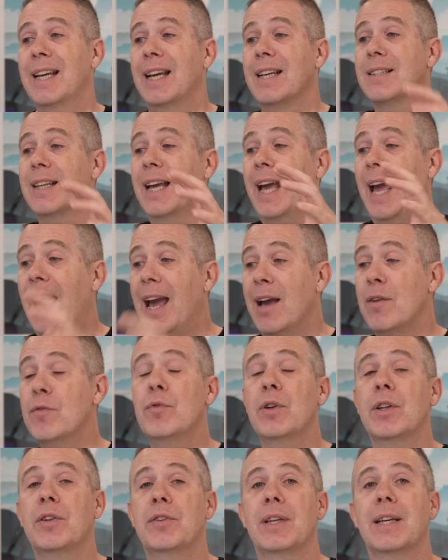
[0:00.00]
is
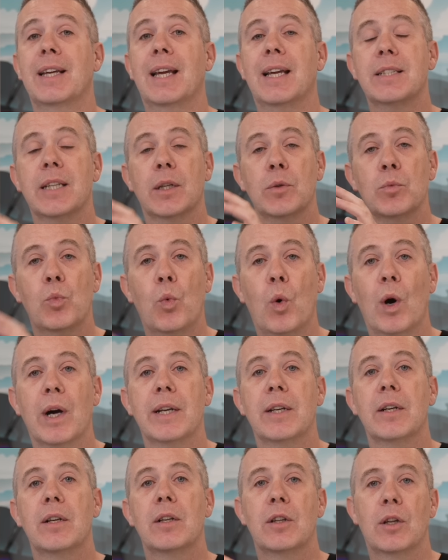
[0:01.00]
everything is in
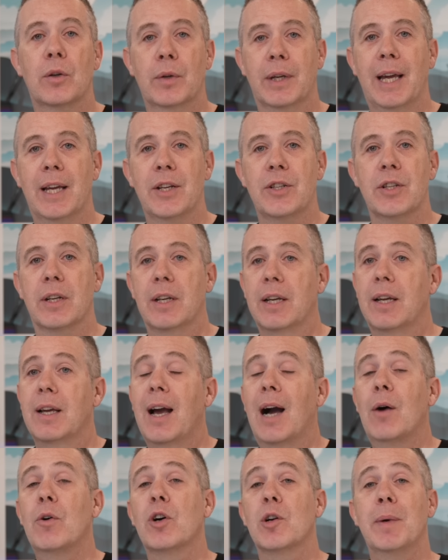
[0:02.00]
one location.
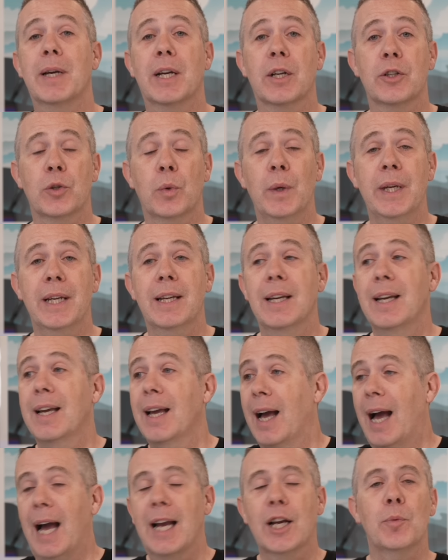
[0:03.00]
I want to make a tweak.
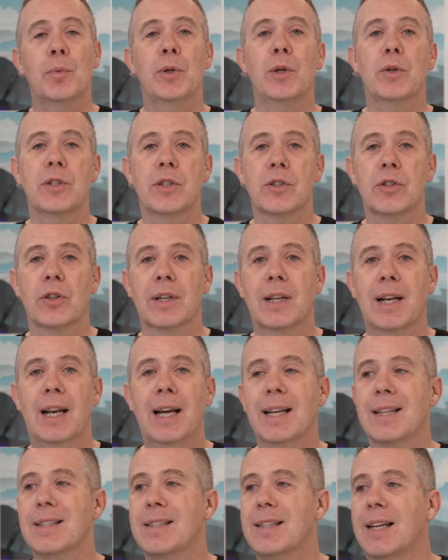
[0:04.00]
I could be using this on
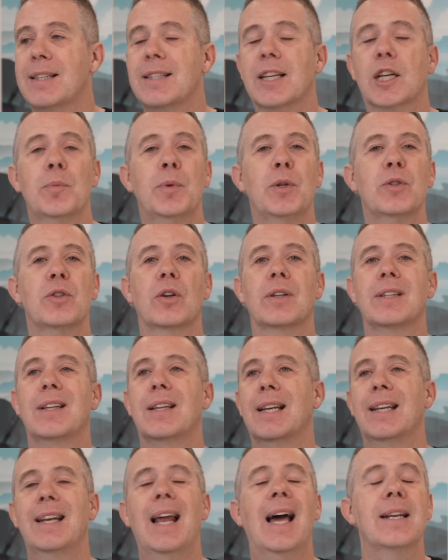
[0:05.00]
client sites. I could be using it on
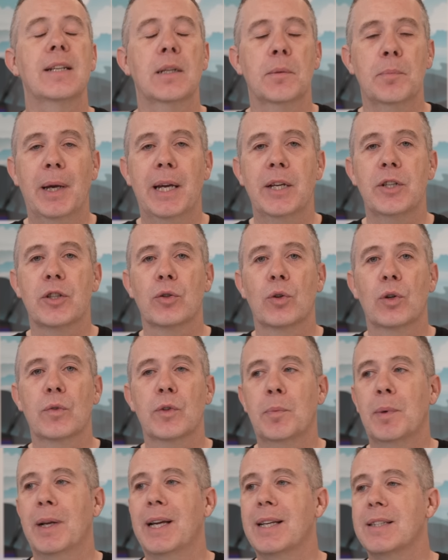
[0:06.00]
landing pages all over the
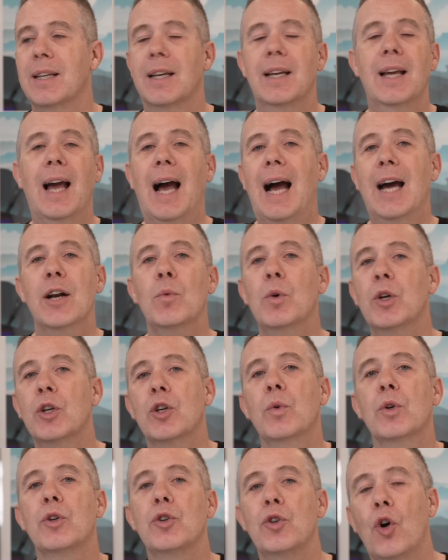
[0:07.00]
place. I don't want to
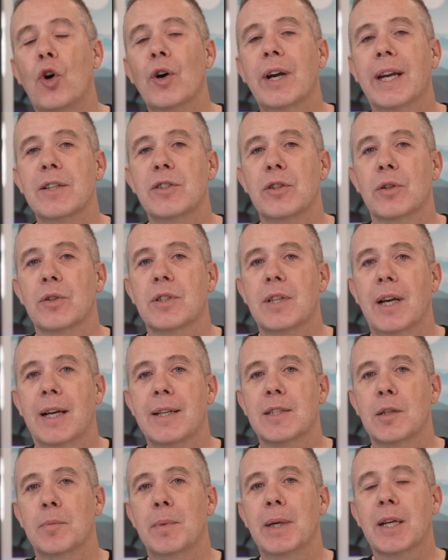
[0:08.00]
go and log into those sites
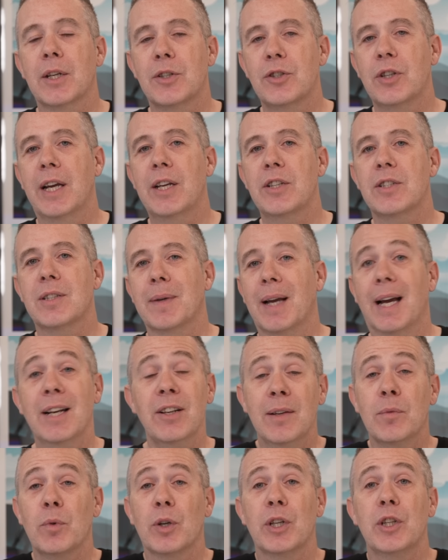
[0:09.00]
to make a change to them. I don't
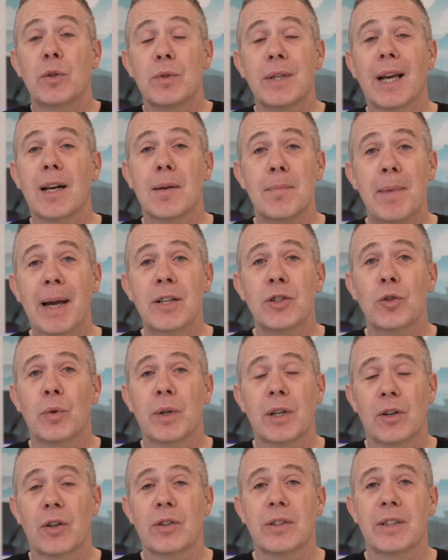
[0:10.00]
even want to use Elementor in a
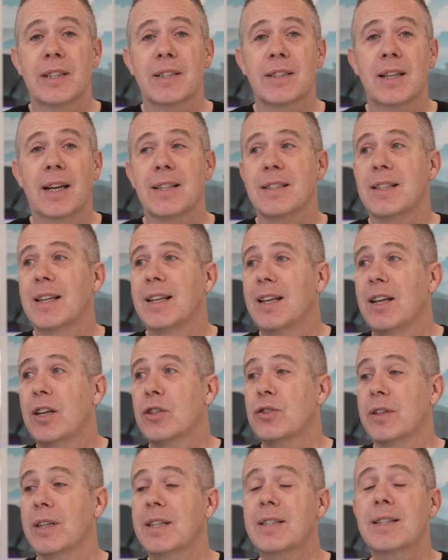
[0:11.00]
lot of these sites.
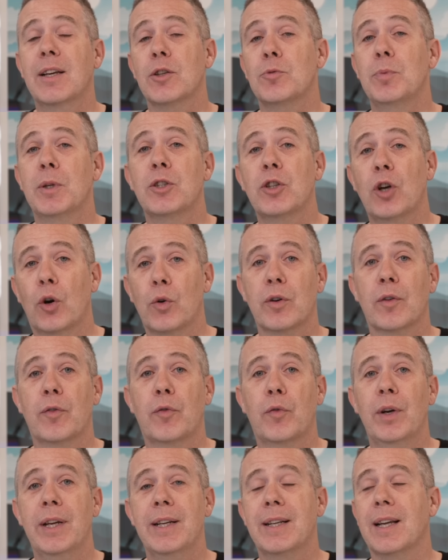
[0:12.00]
So this gives me total
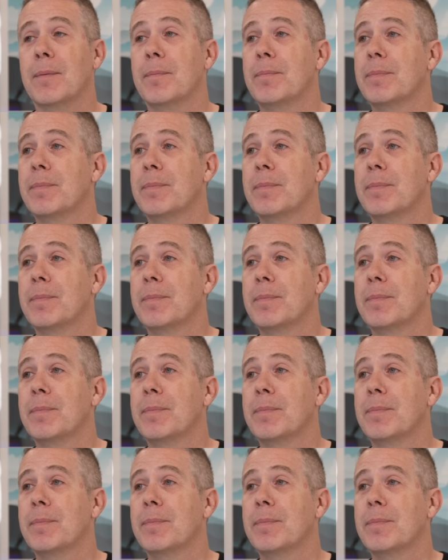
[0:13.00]
freedom.